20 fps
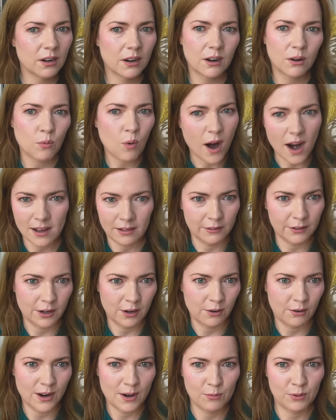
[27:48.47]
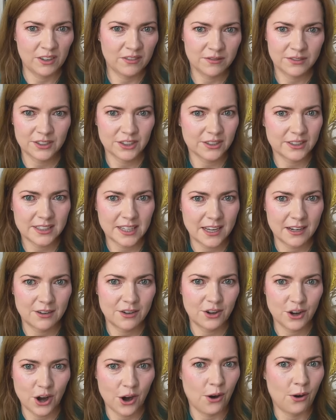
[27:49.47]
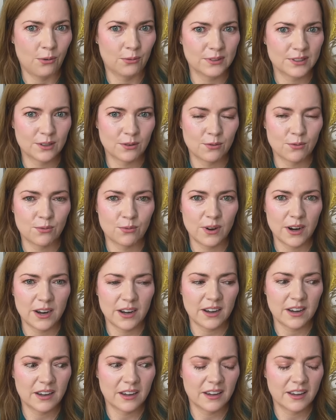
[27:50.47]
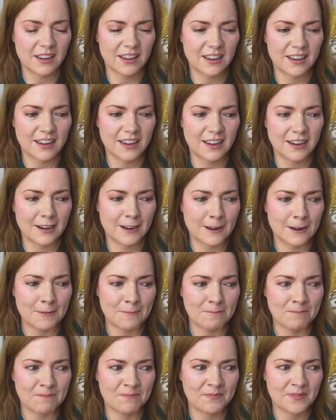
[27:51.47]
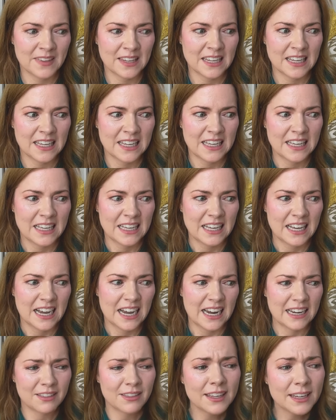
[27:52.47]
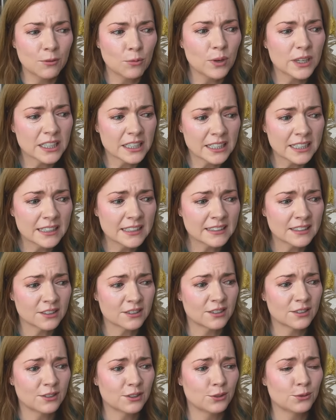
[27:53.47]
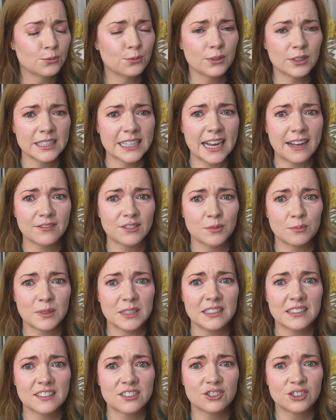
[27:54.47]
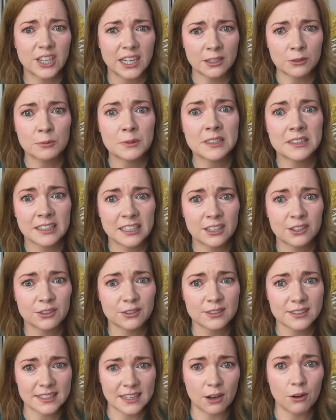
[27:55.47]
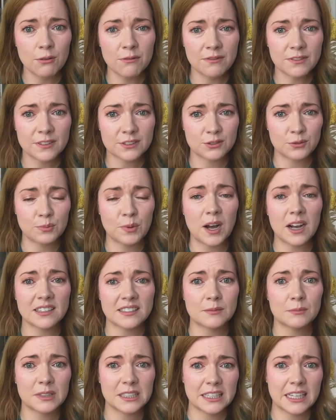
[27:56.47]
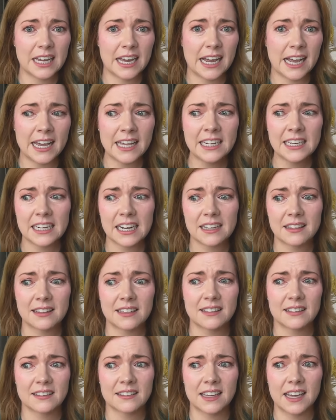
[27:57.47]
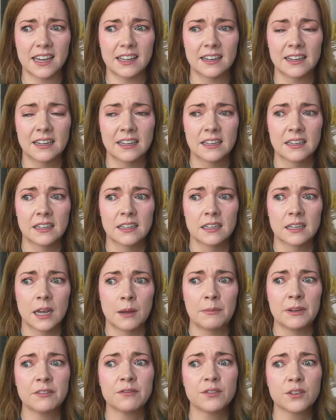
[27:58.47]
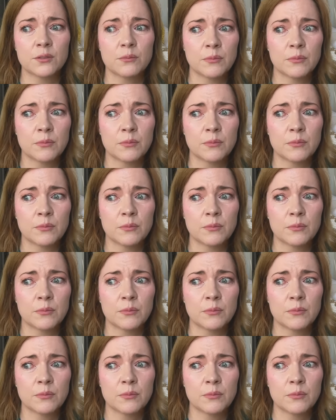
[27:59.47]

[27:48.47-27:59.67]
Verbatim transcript: a while ago. I would have just said no. So, uh, um, I think what it is is you really have to be as genuinely yourself as you possibly can. And I think that that, I mean, for